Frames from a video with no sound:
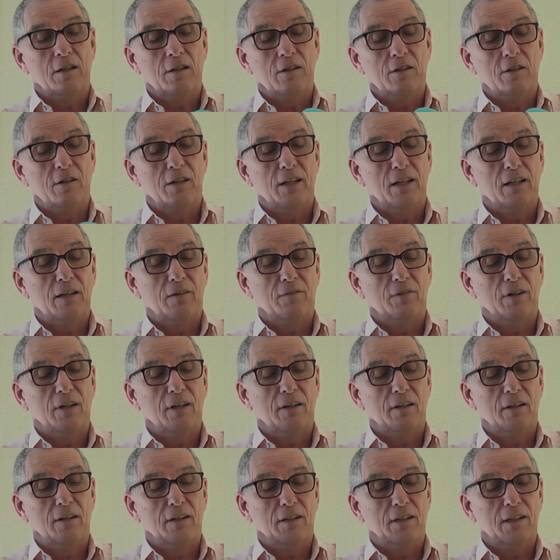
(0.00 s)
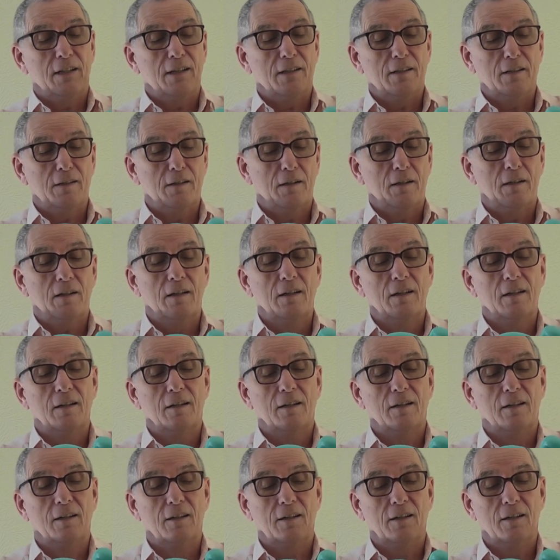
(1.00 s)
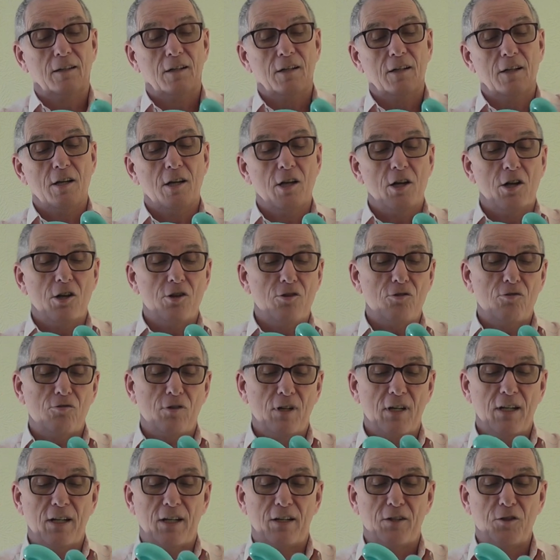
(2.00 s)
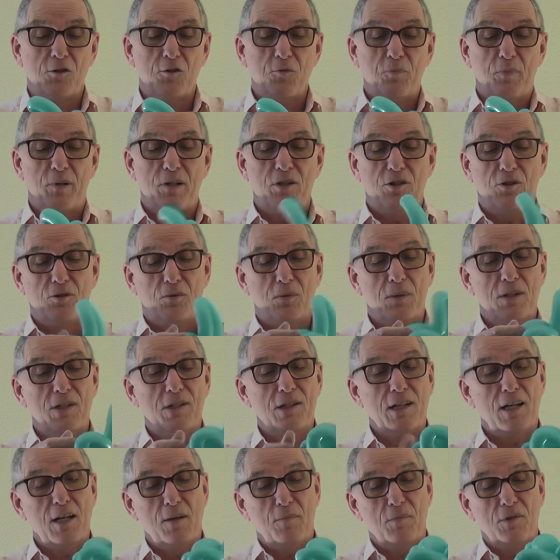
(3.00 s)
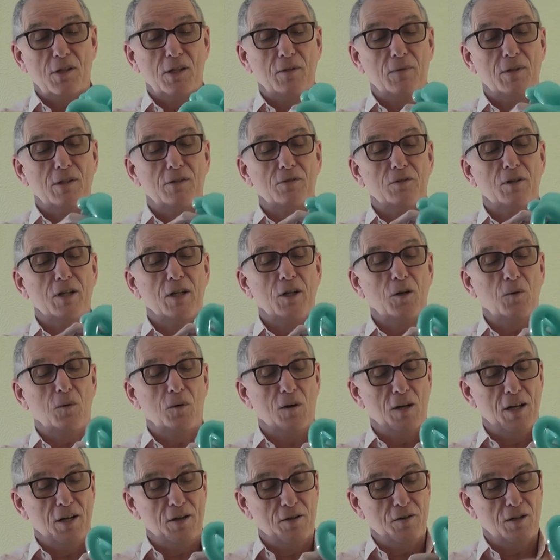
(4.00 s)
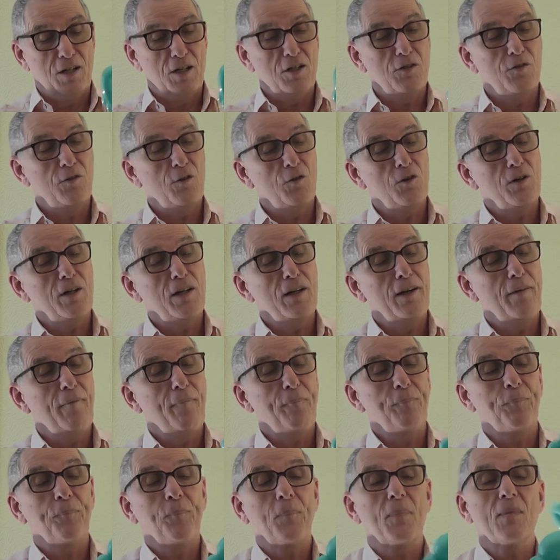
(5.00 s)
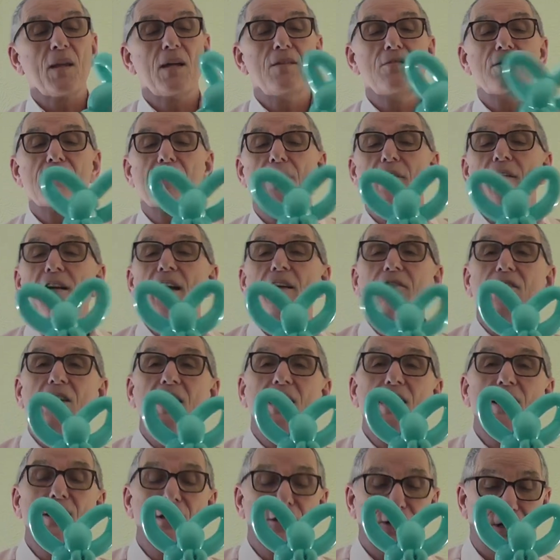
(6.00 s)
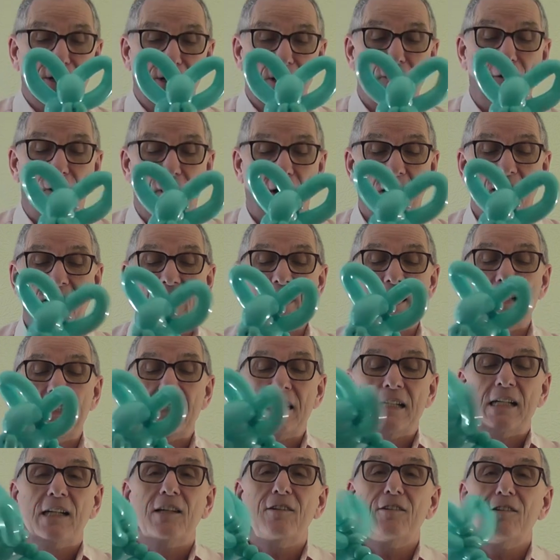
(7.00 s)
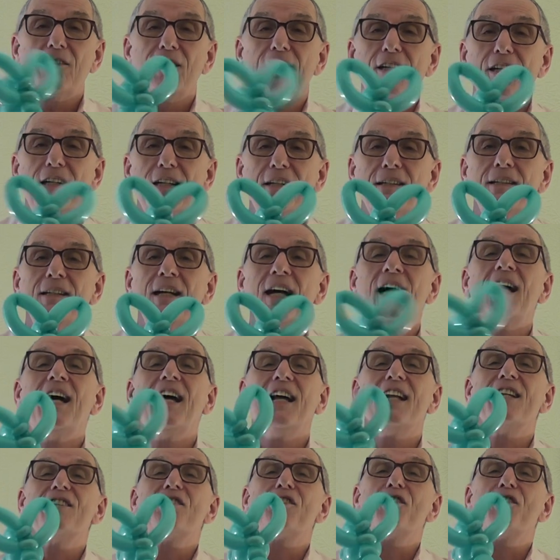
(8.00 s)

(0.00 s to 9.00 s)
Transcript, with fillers: Around there, straighten those pink twists up so it's looking quite nice for you. So here he is. Alright, let's